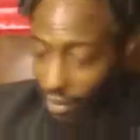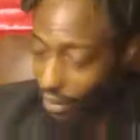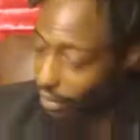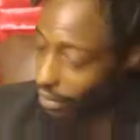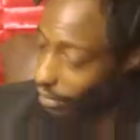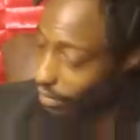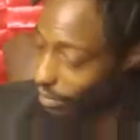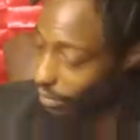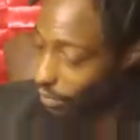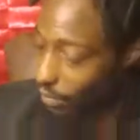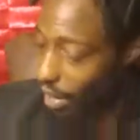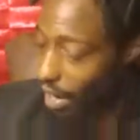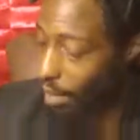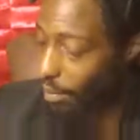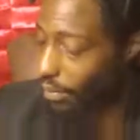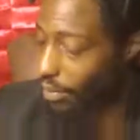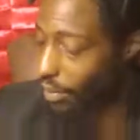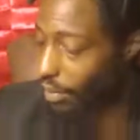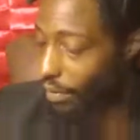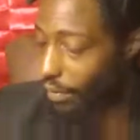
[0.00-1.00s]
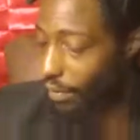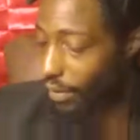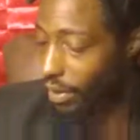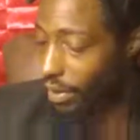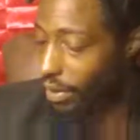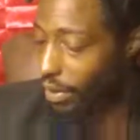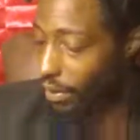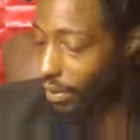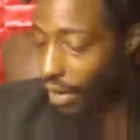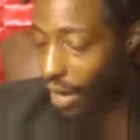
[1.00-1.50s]
I guess that's why I'm doing a
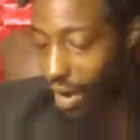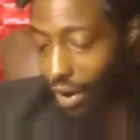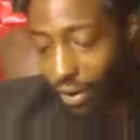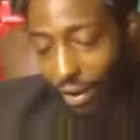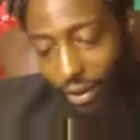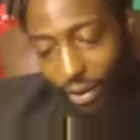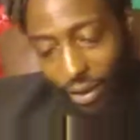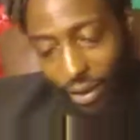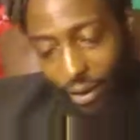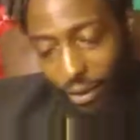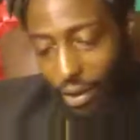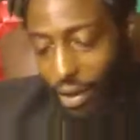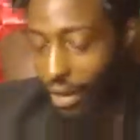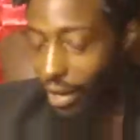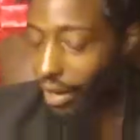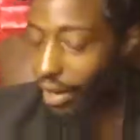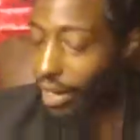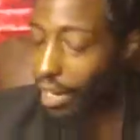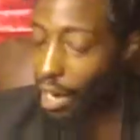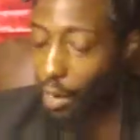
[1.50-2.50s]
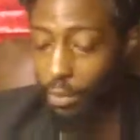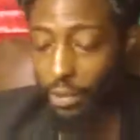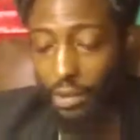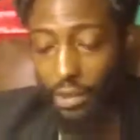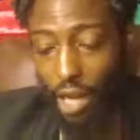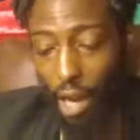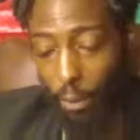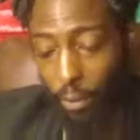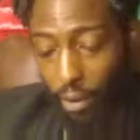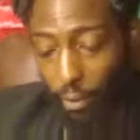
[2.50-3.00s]
video, y'all. Clear up the
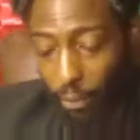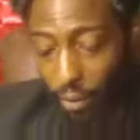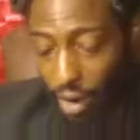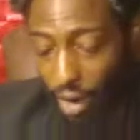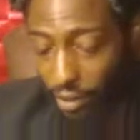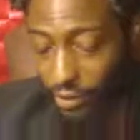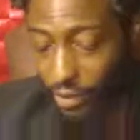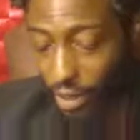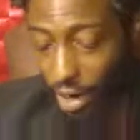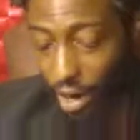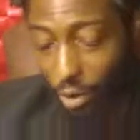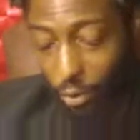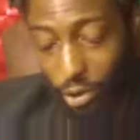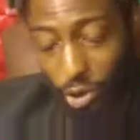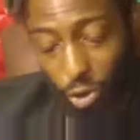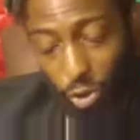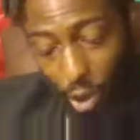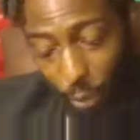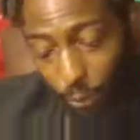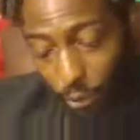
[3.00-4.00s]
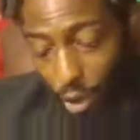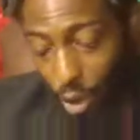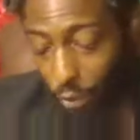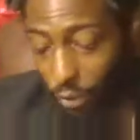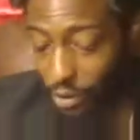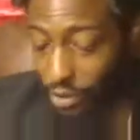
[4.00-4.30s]
stumbling blocks, y'all. We tripping